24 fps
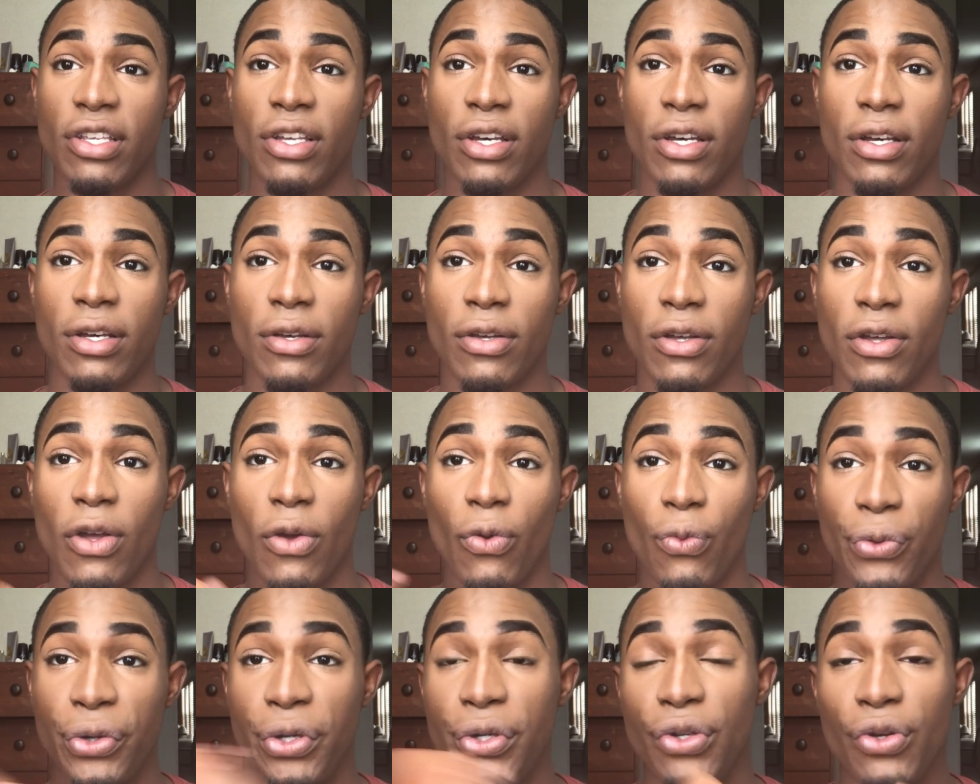to
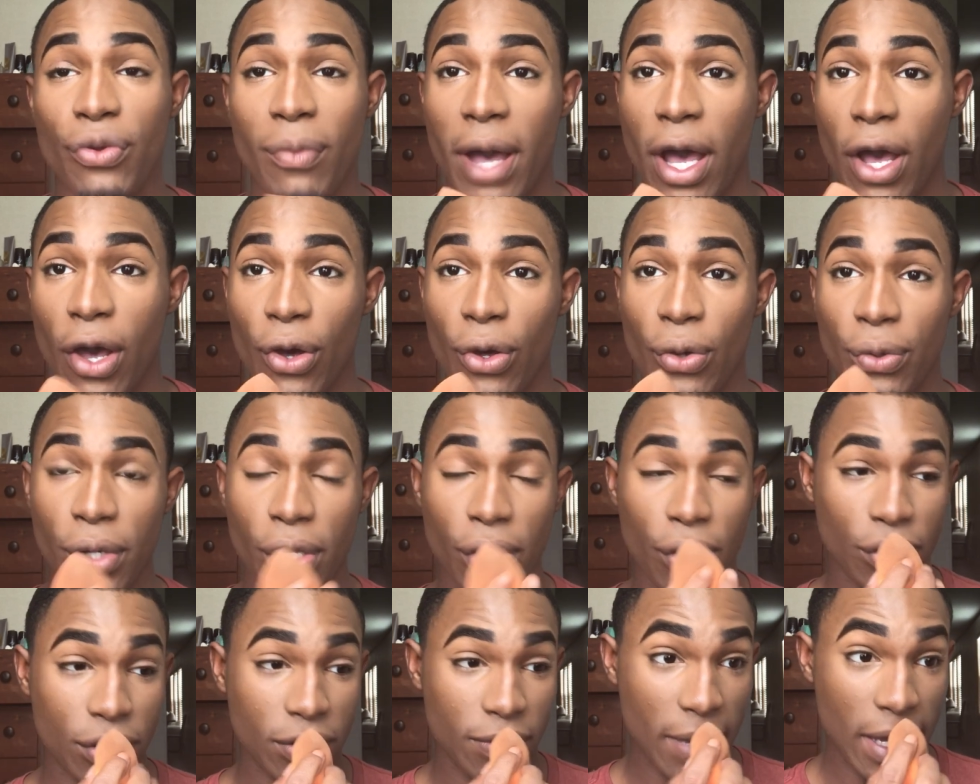redo my whole
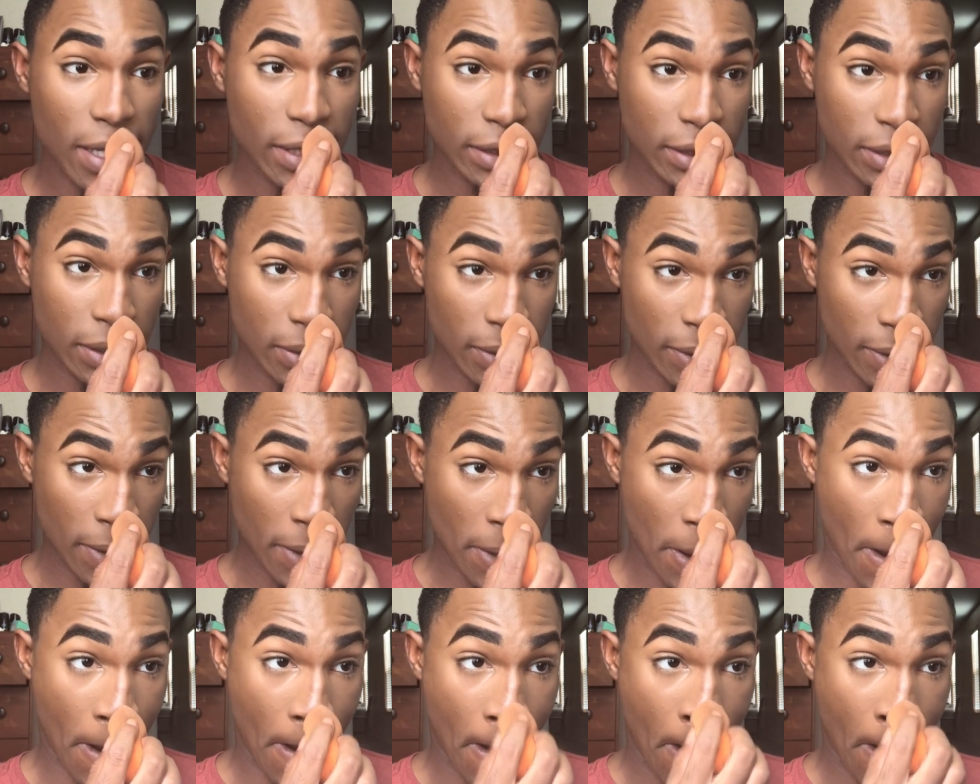nose basically.